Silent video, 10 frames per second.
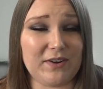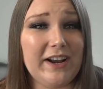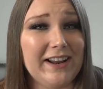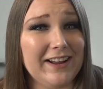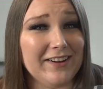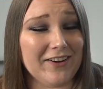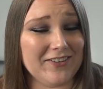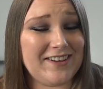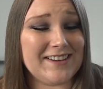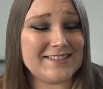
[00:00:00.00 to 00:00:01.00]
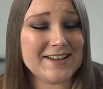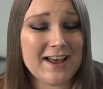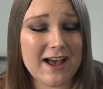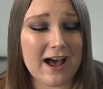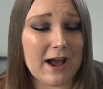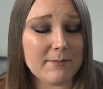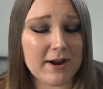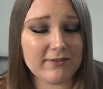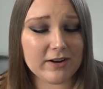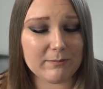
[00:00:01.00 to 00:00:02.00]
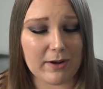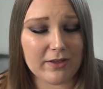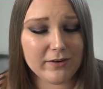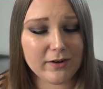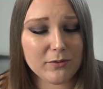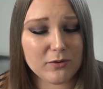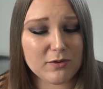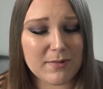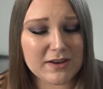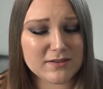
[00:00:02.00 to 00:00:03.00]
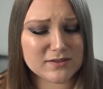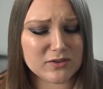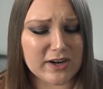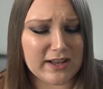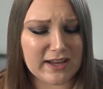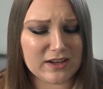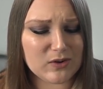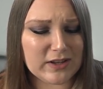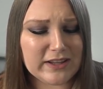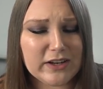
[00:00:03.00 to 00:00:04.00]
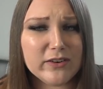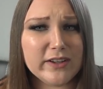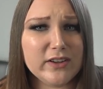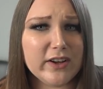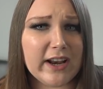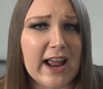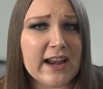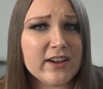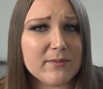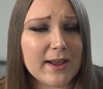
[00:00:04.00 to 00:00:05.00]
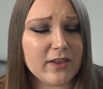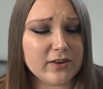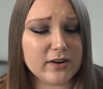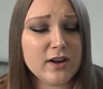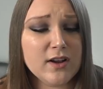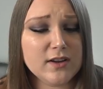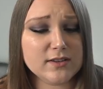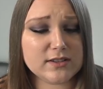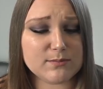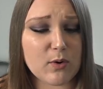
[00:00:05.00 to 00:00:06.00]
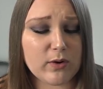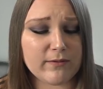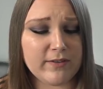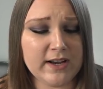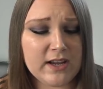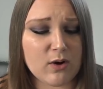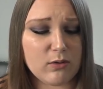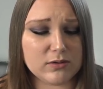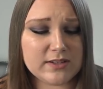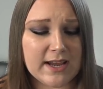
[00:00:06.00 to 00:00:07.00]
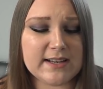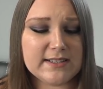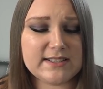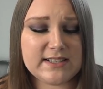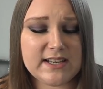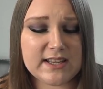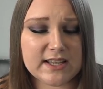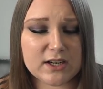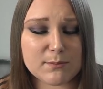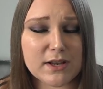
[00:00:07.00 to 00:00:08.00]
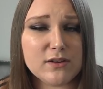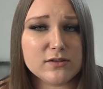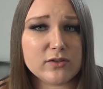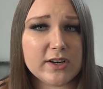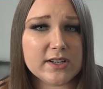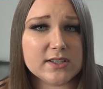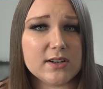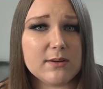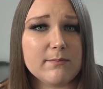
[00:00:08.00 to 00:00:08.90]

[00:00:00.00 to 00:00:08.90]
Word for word: video because I'm not even gonna bother to go through the menu screen. Like you can literally look at any of my other smoke videos and see that their menu screen is